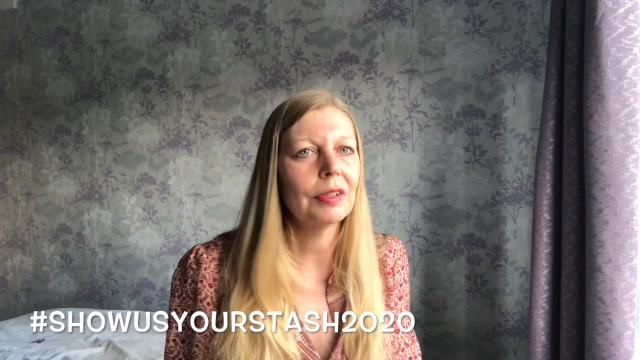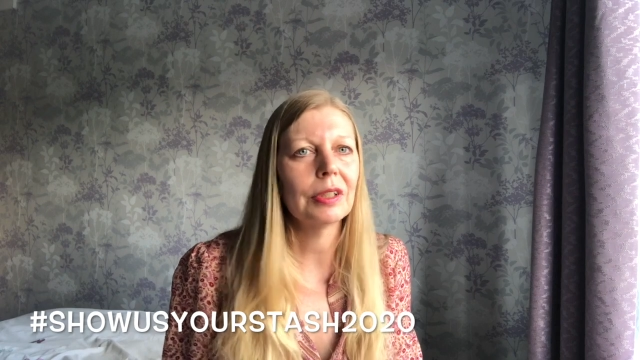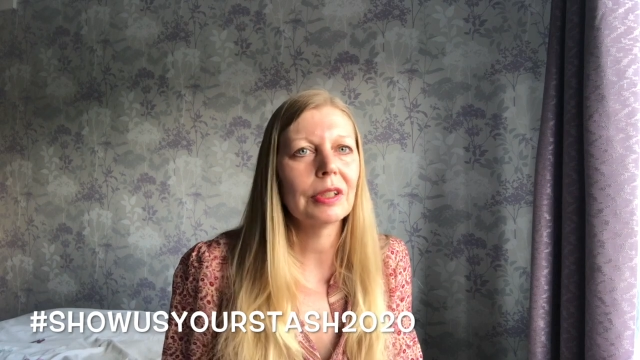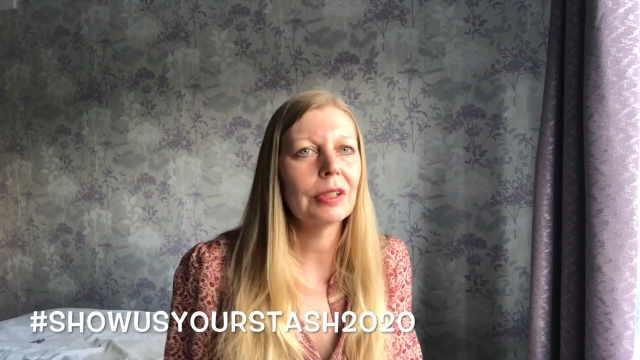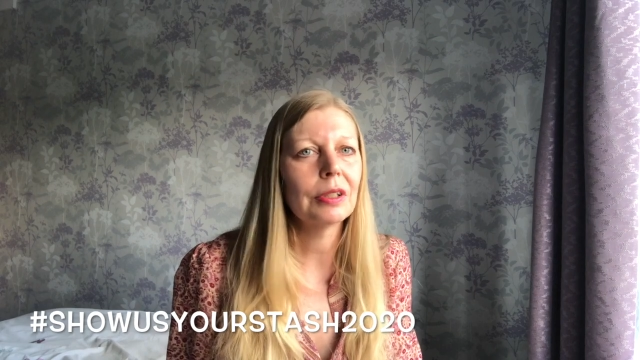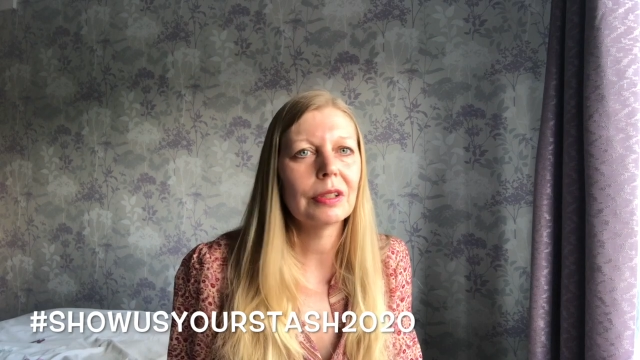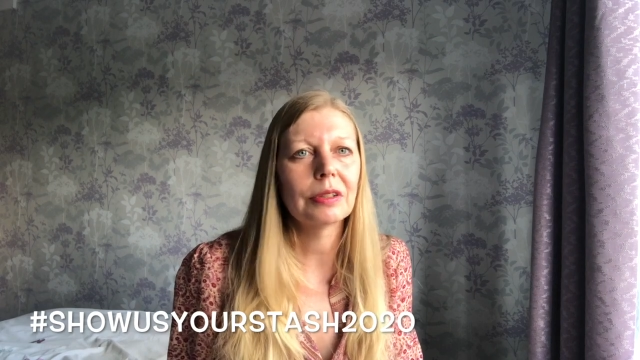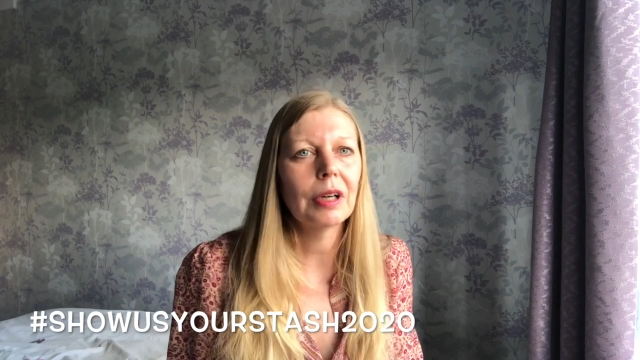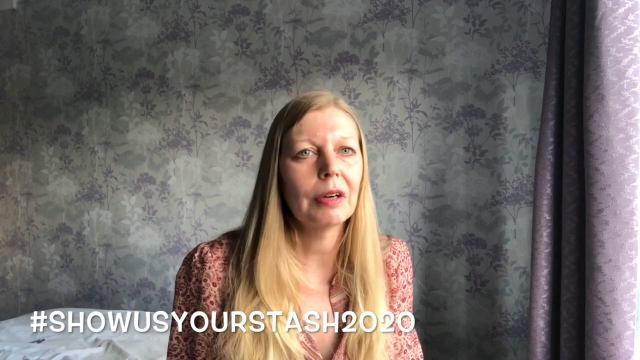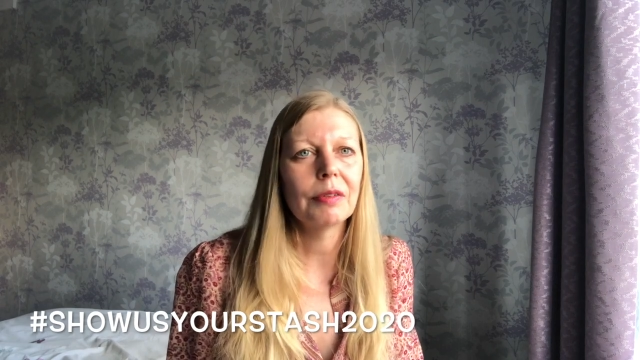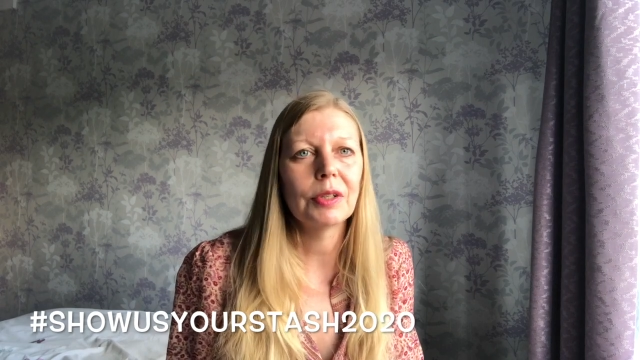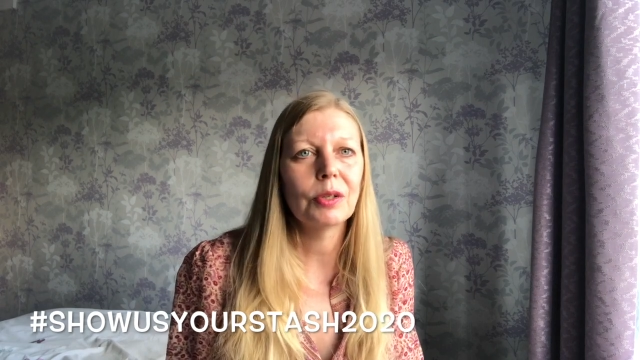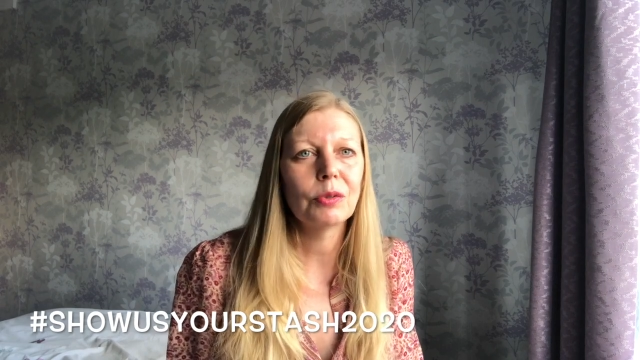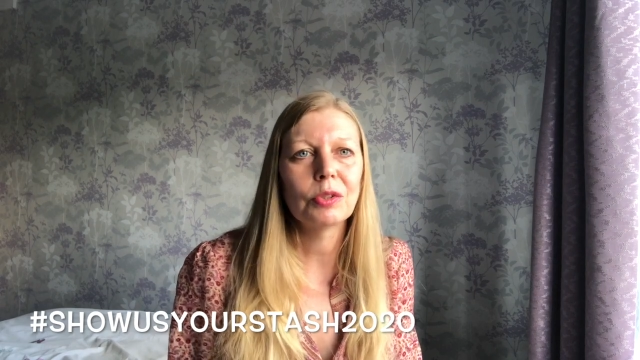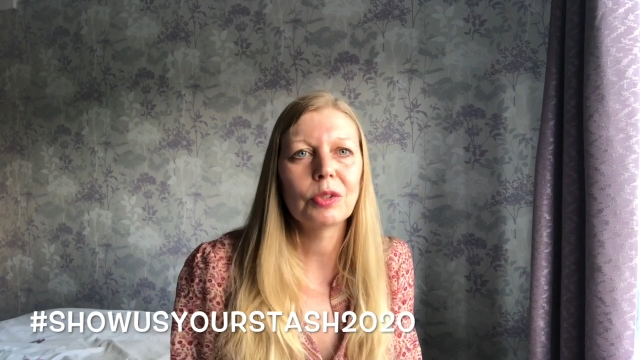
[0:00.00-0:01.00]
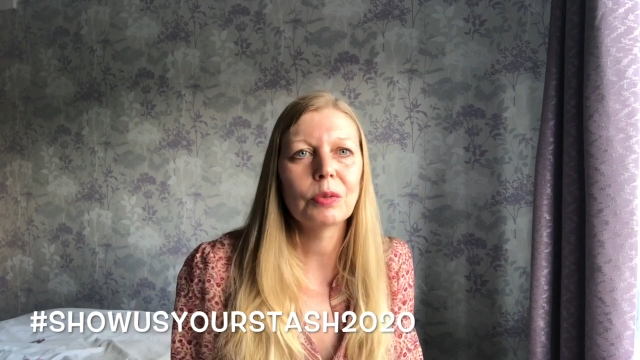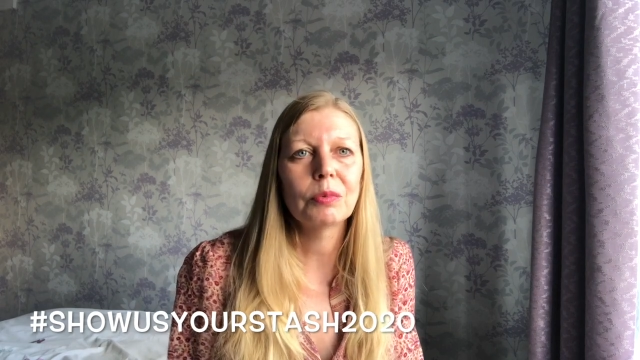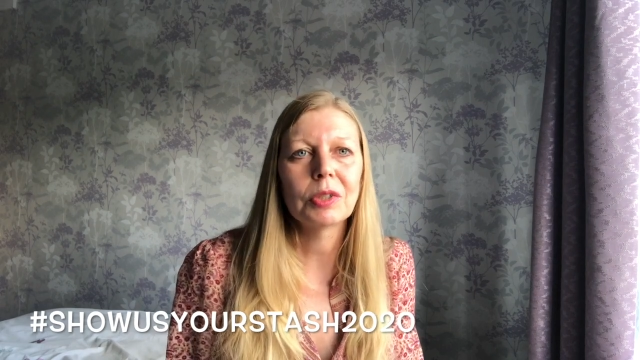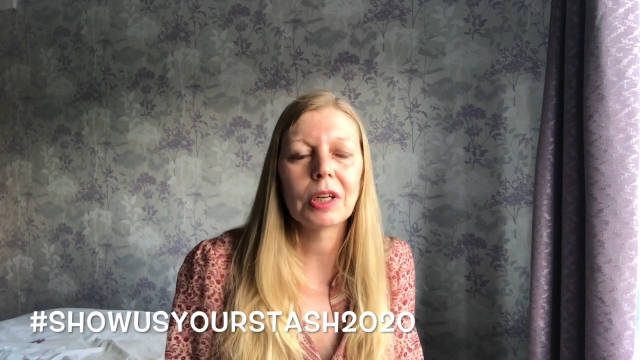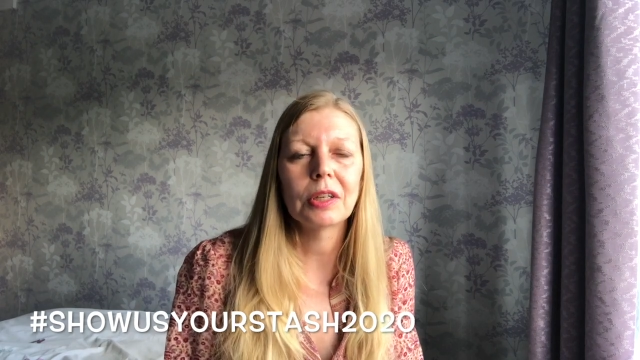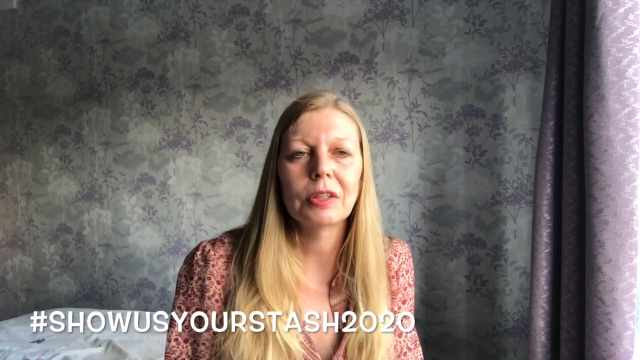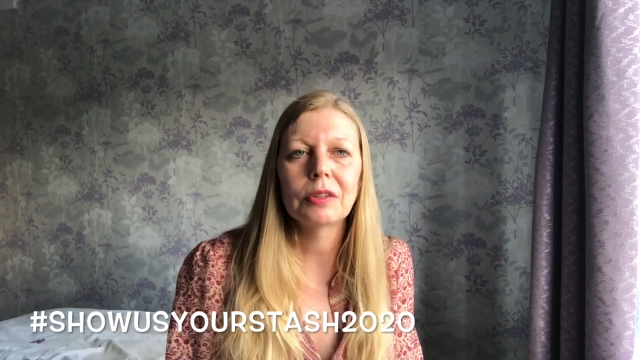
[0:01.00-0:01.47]
and you don't have a YouTube
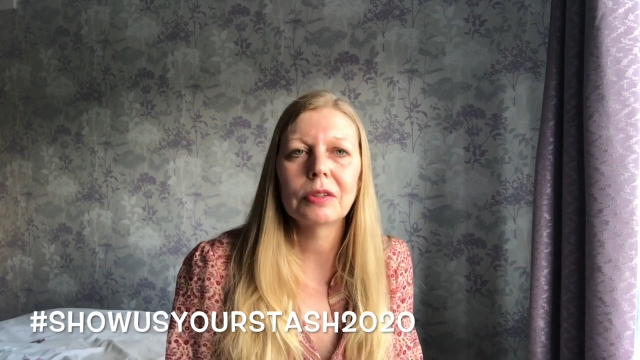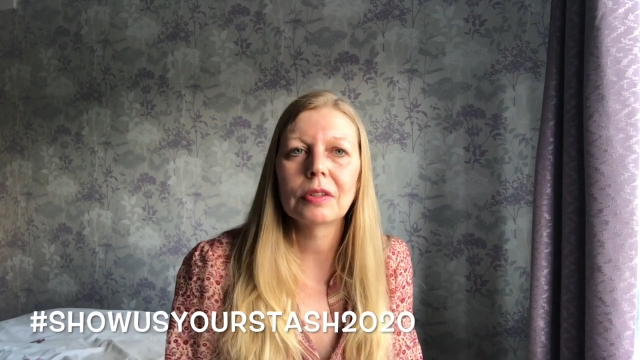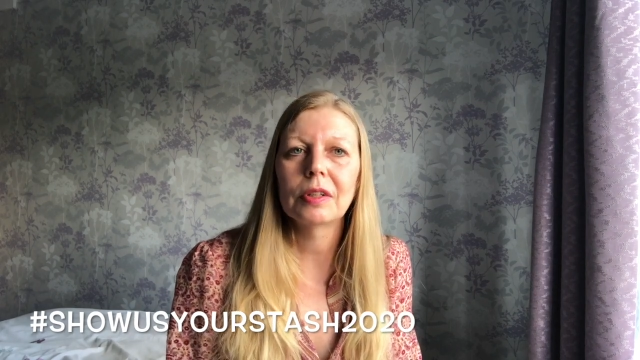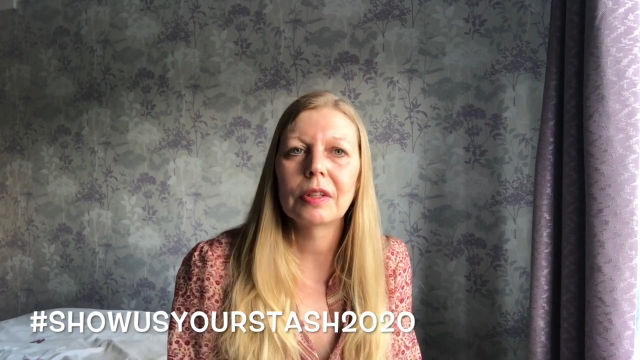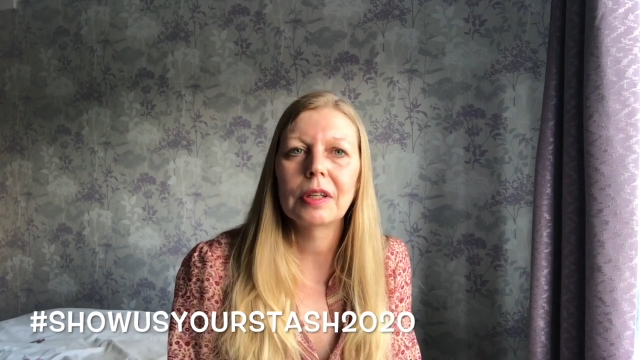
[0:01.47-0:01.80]
channel,